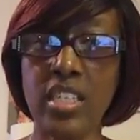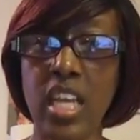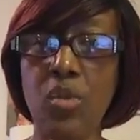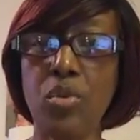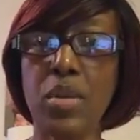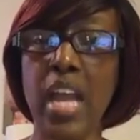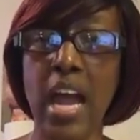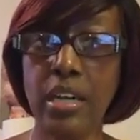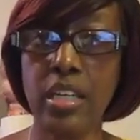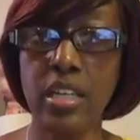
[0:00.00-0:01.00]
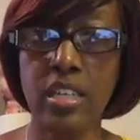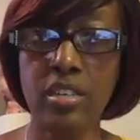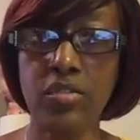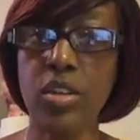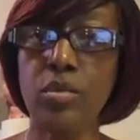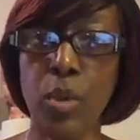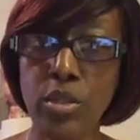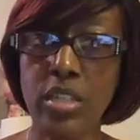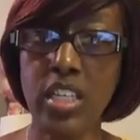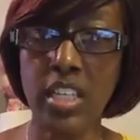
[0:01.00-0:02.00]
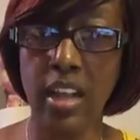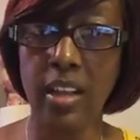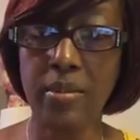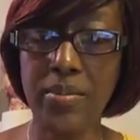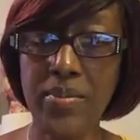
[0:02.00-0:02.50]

he would be out of love most of the time.